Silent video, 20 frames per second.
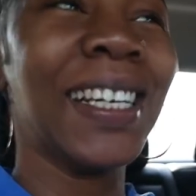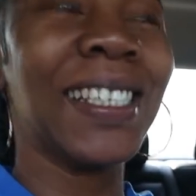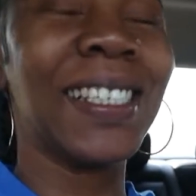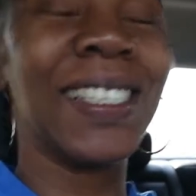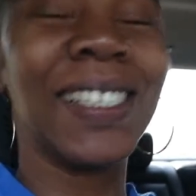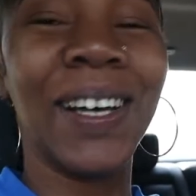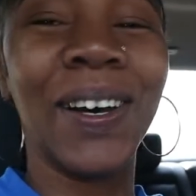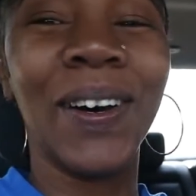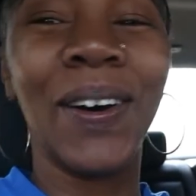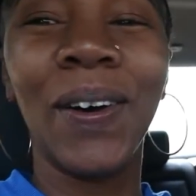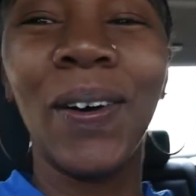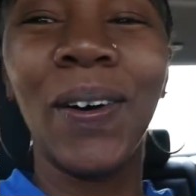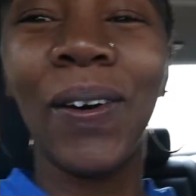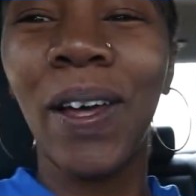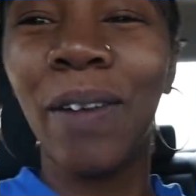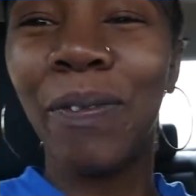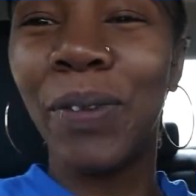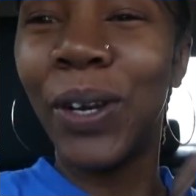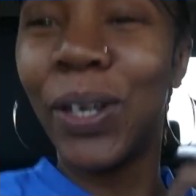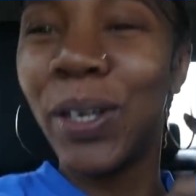
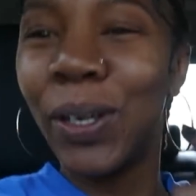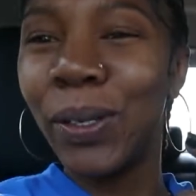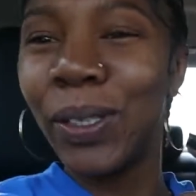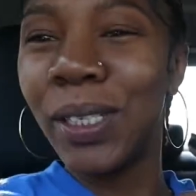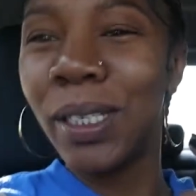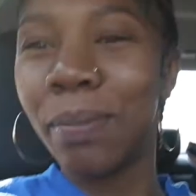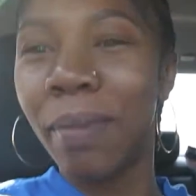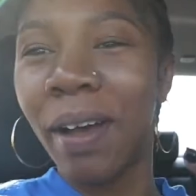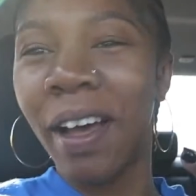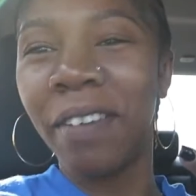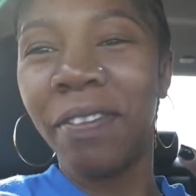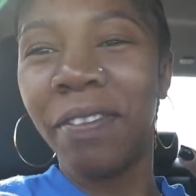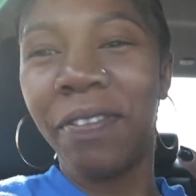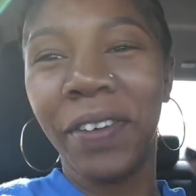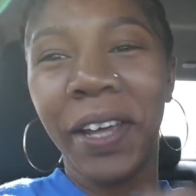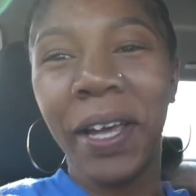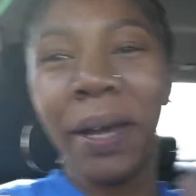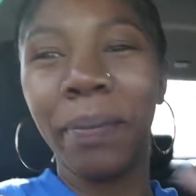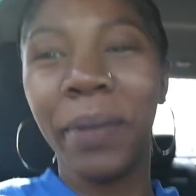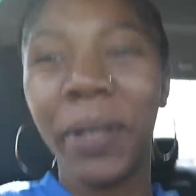So if you're new to my
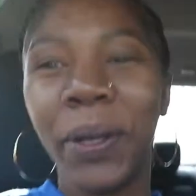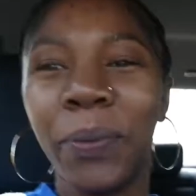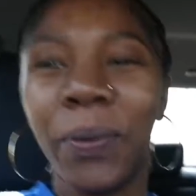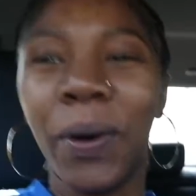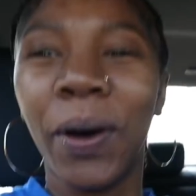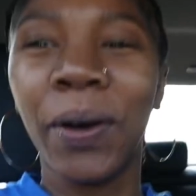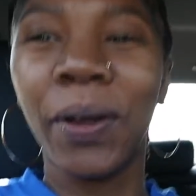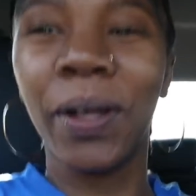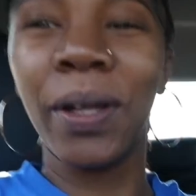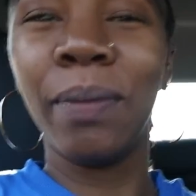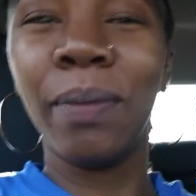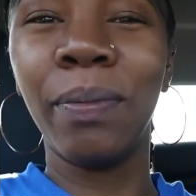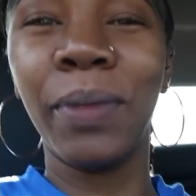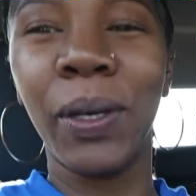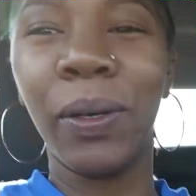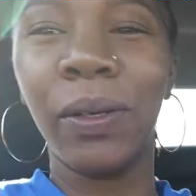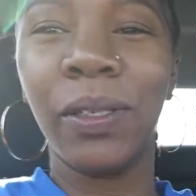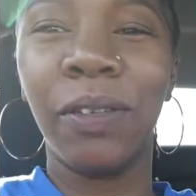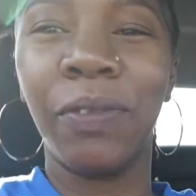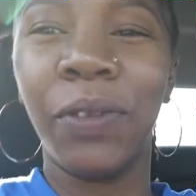family, welcome.
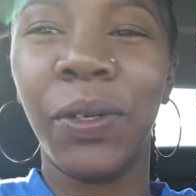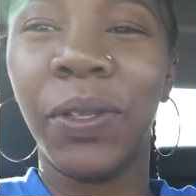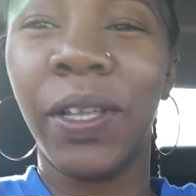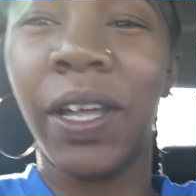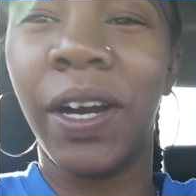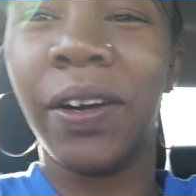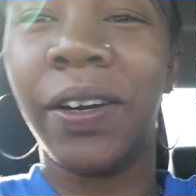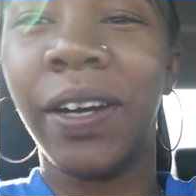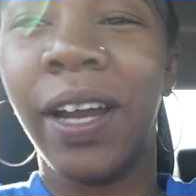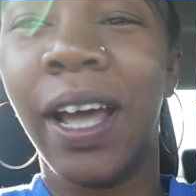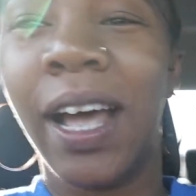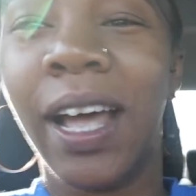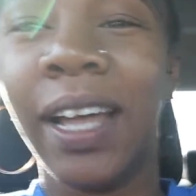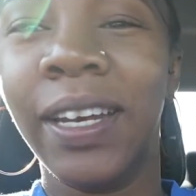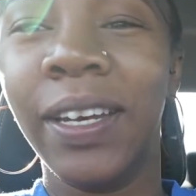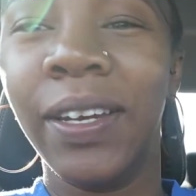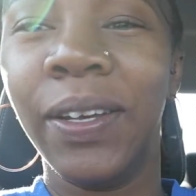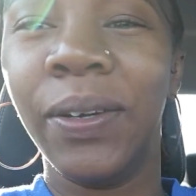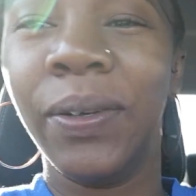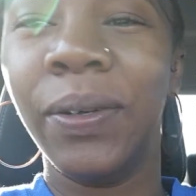Those of you that are
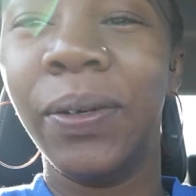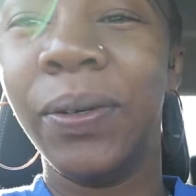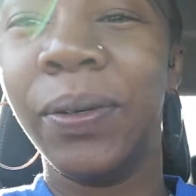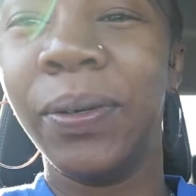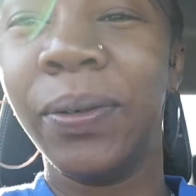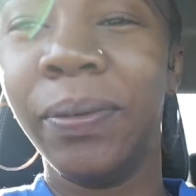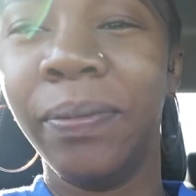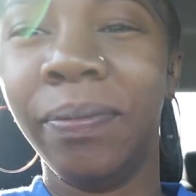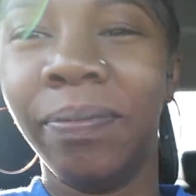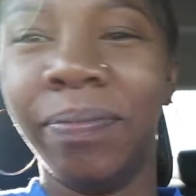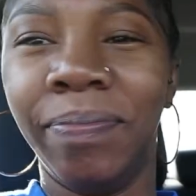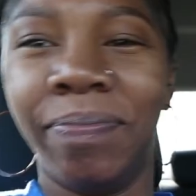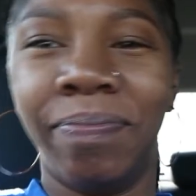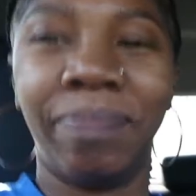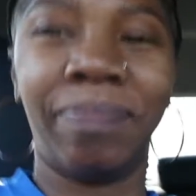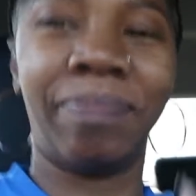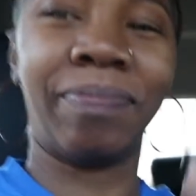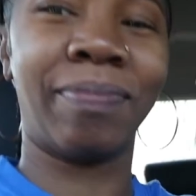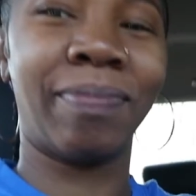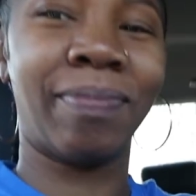not new,
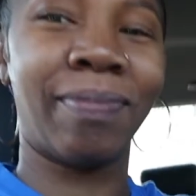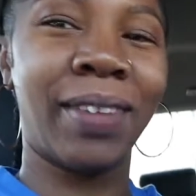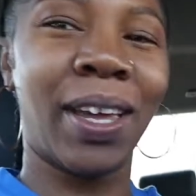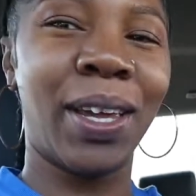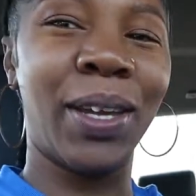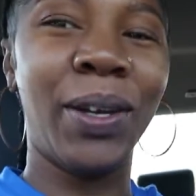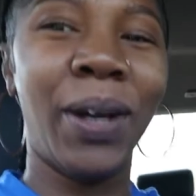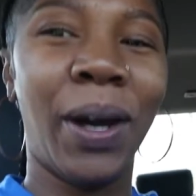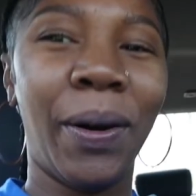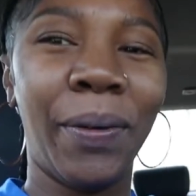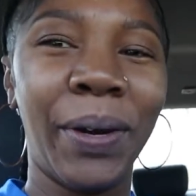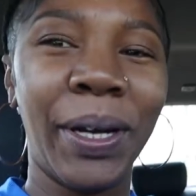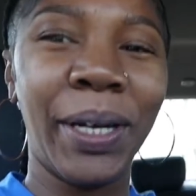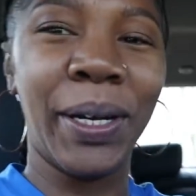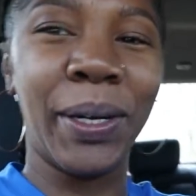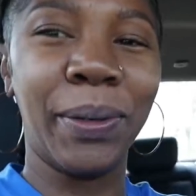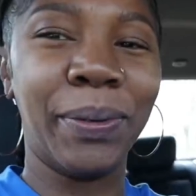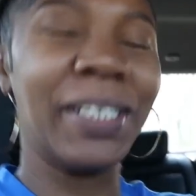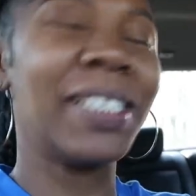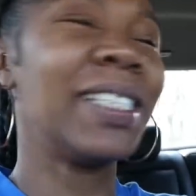you already
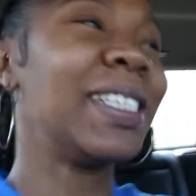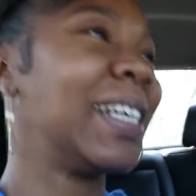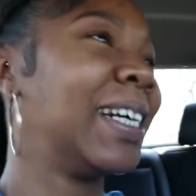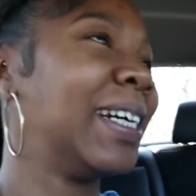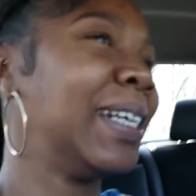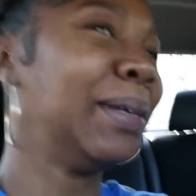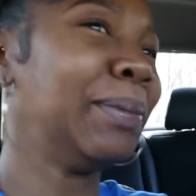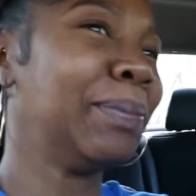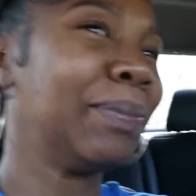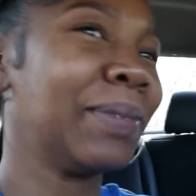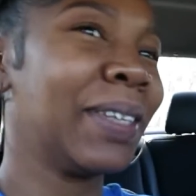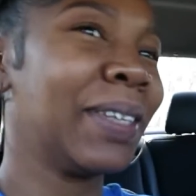know what's up.